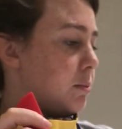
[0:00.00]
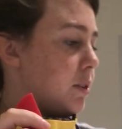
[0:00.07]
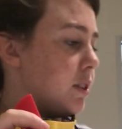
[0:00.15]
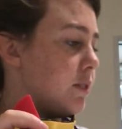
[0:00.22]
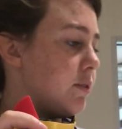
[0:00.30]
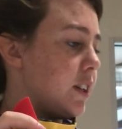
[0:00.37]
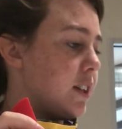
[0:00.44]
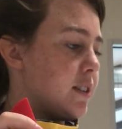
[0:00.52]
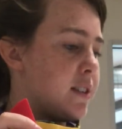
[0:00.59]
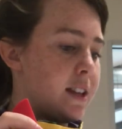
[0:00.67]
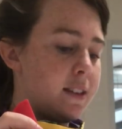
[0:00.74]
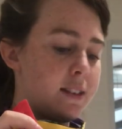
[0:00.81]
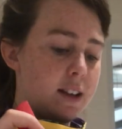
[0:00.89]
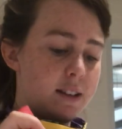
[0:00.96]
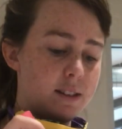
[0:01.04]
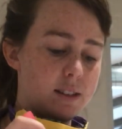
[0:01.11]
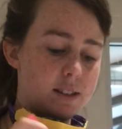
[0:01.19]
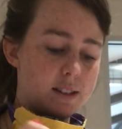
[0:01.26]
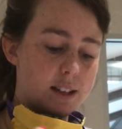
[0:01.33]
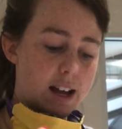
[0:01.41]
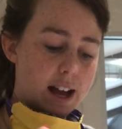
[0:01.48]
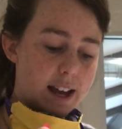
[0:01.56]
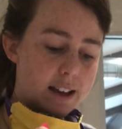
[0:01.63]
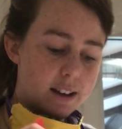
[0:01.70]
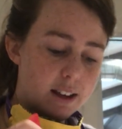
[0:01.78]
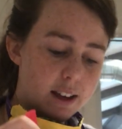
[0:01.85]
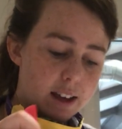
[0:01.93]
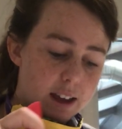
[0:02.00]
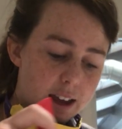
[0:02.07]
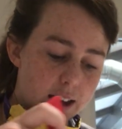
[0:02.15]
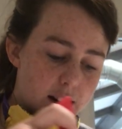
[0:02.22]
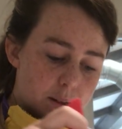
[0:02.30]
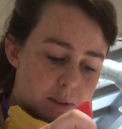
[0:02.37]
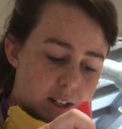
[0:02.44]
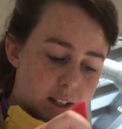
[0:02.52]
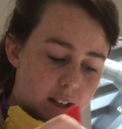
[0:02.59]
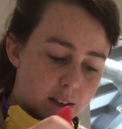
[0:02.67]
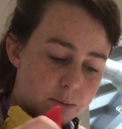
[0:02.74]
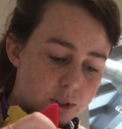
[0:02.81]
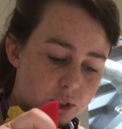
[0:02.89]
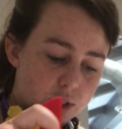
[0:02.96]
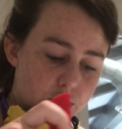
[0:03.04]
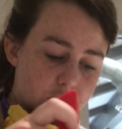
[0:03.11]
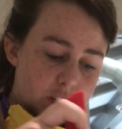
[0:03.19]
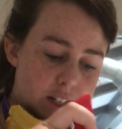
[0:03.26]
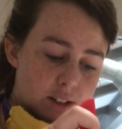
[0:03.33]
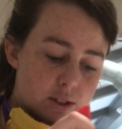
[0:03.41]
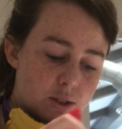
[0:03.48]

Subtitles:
Perfect, set that to the side. And I'm going to keep stirring.